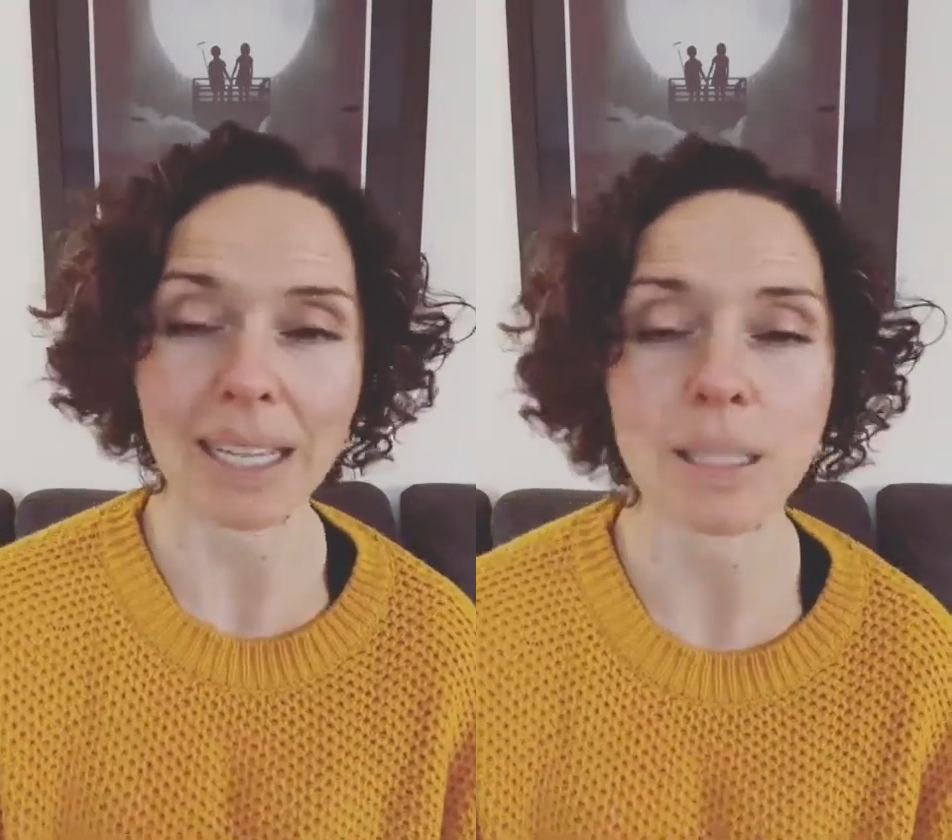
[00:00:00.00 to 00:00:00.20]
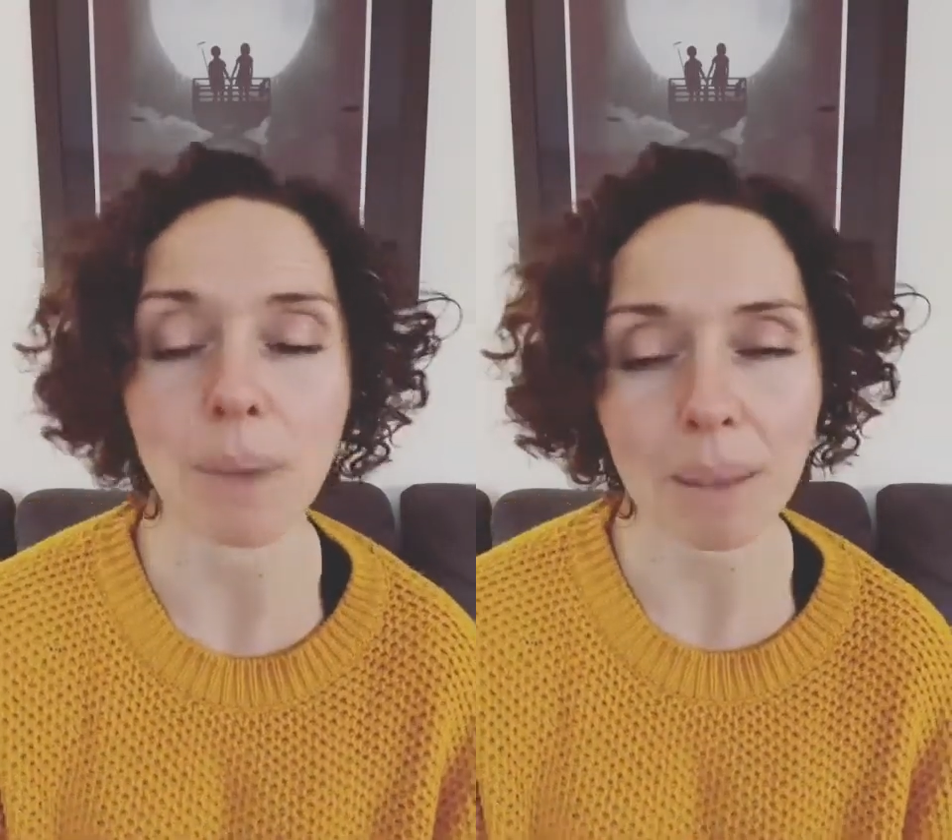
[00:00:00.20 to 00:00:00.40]

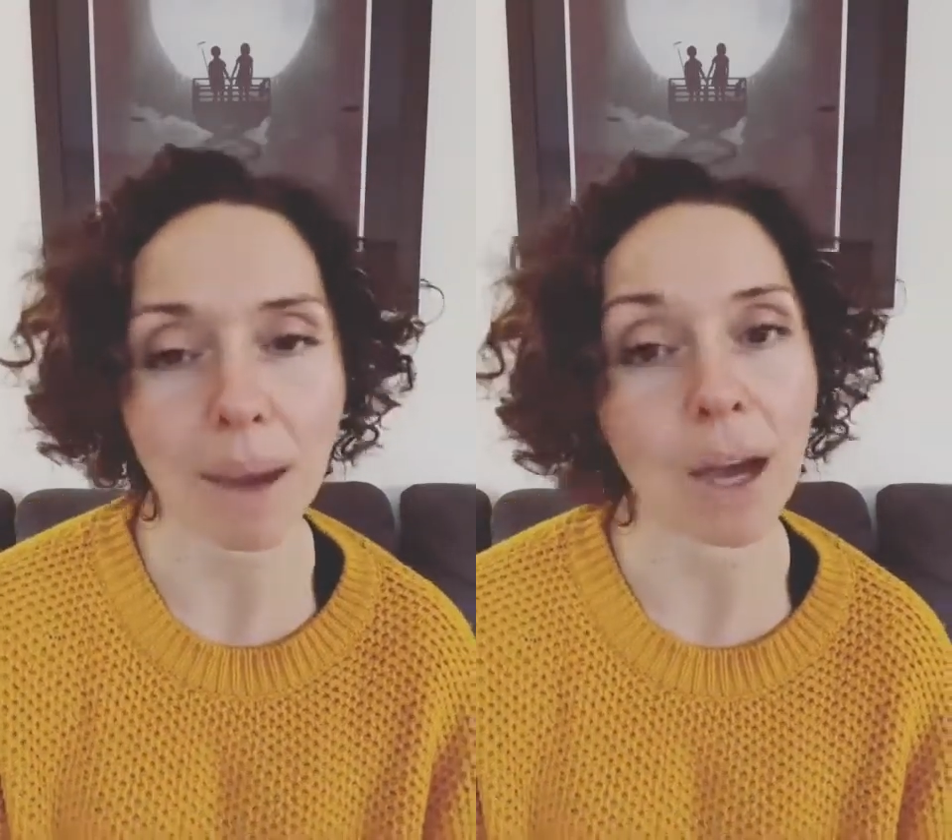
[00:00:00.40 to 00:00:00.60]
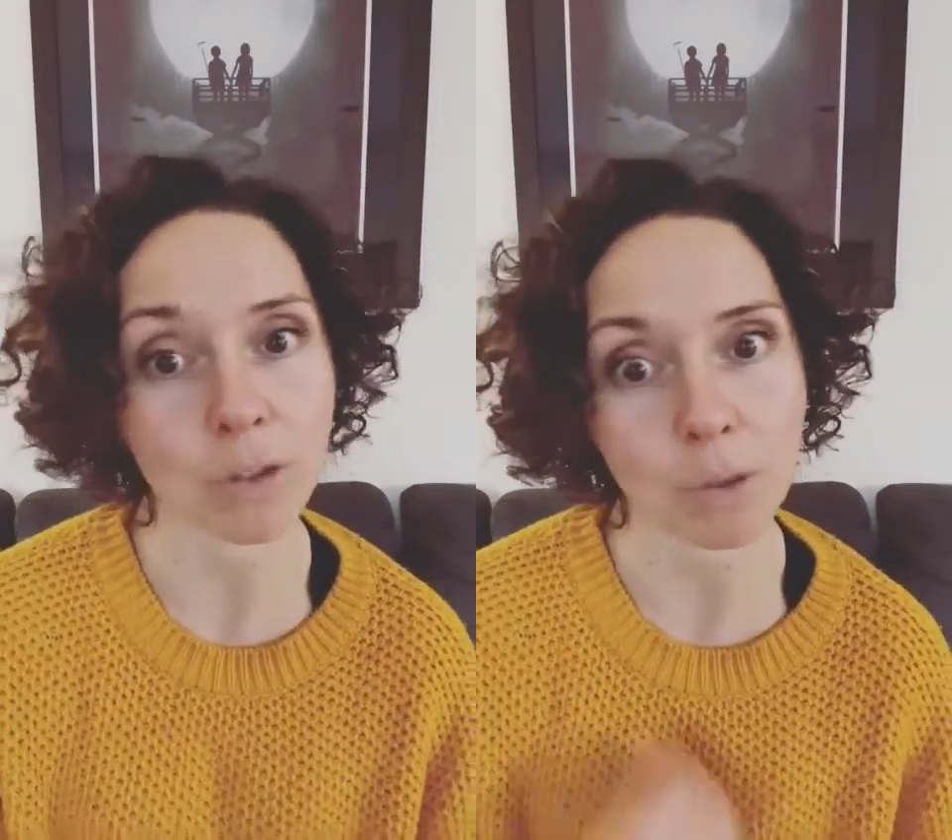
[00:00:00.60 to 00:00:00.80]
I'd spent
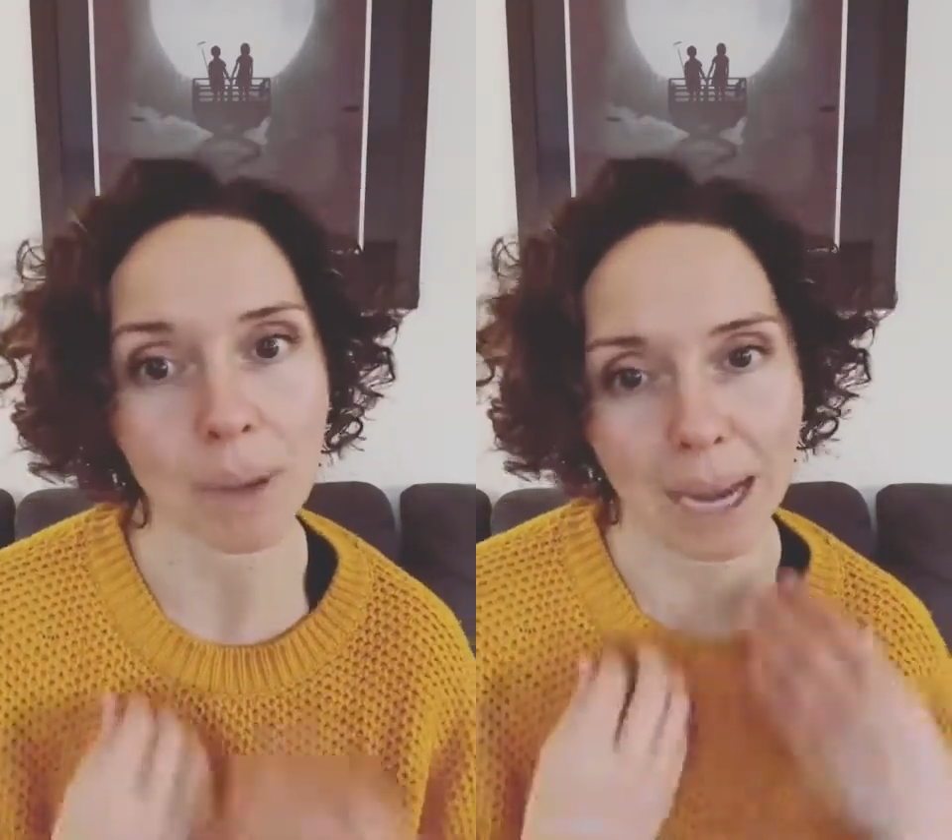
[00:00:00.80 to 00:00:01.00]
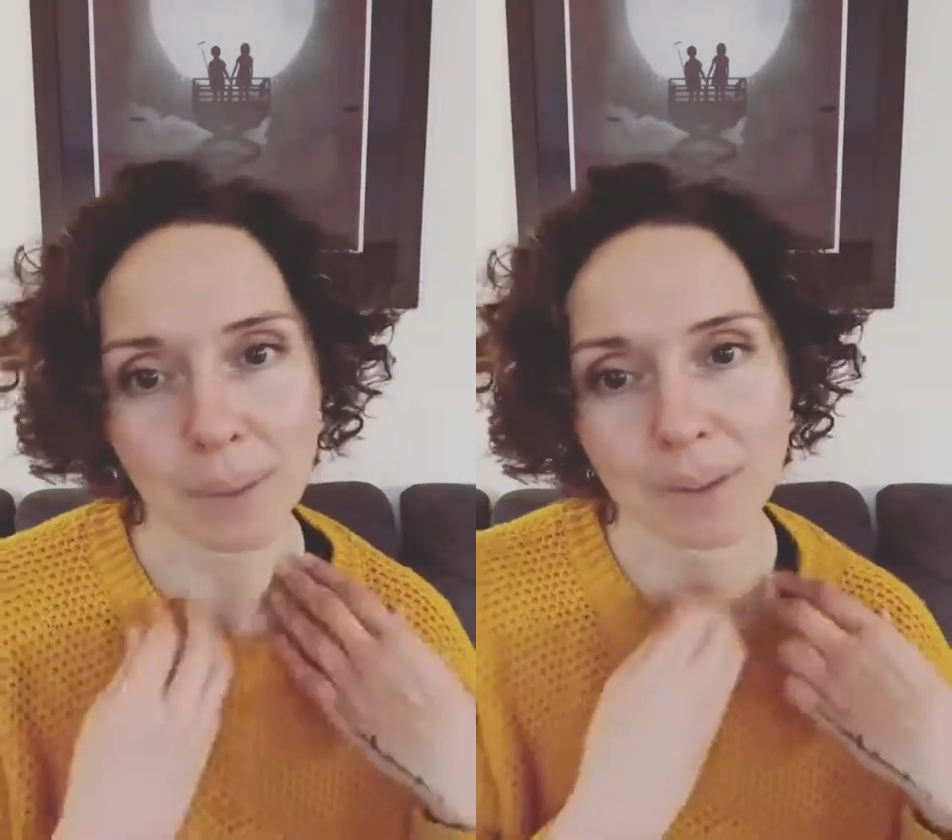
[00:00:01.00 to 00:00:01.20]
about £100,
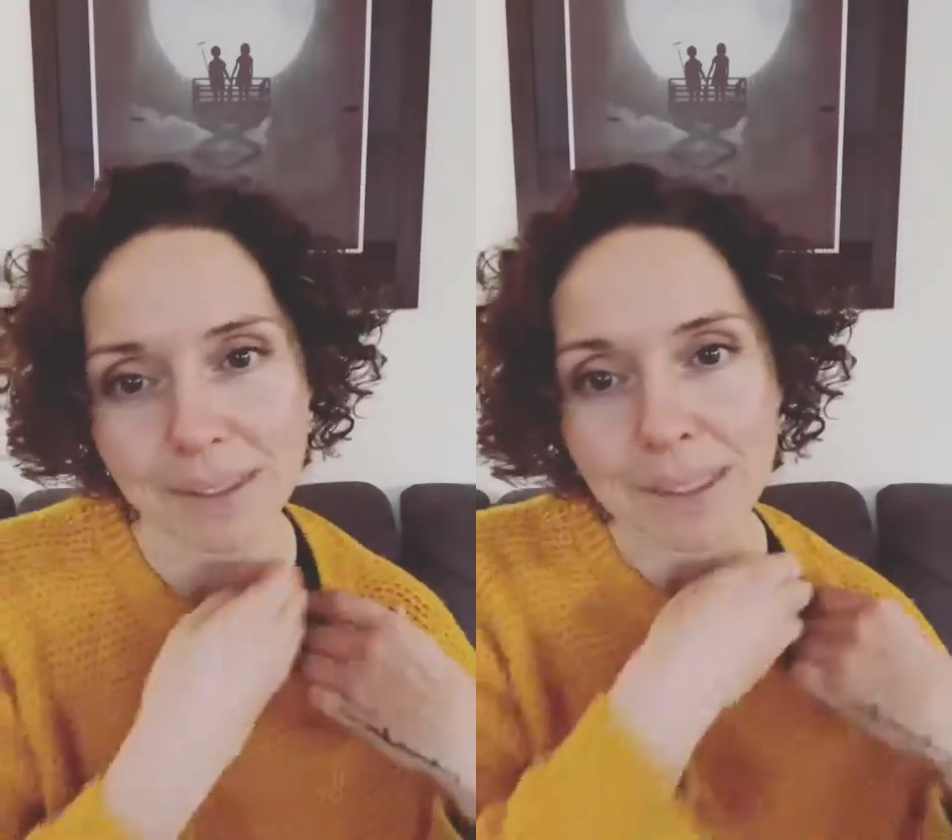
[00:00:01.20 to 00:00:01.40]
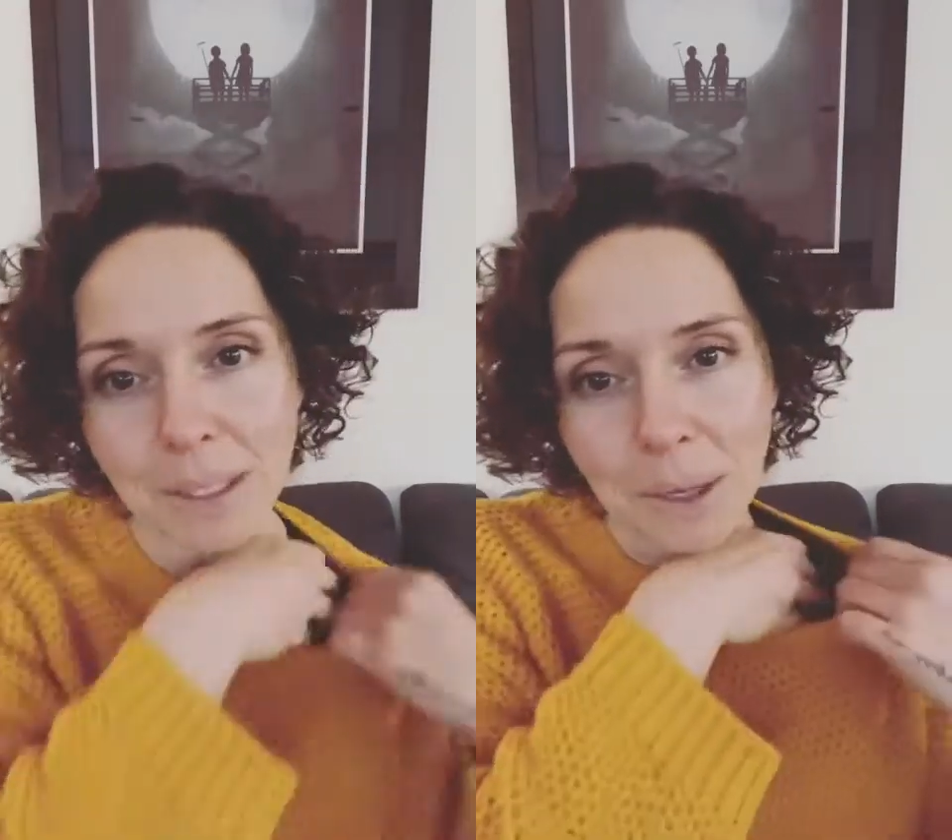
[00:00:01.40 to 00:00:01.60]
you know.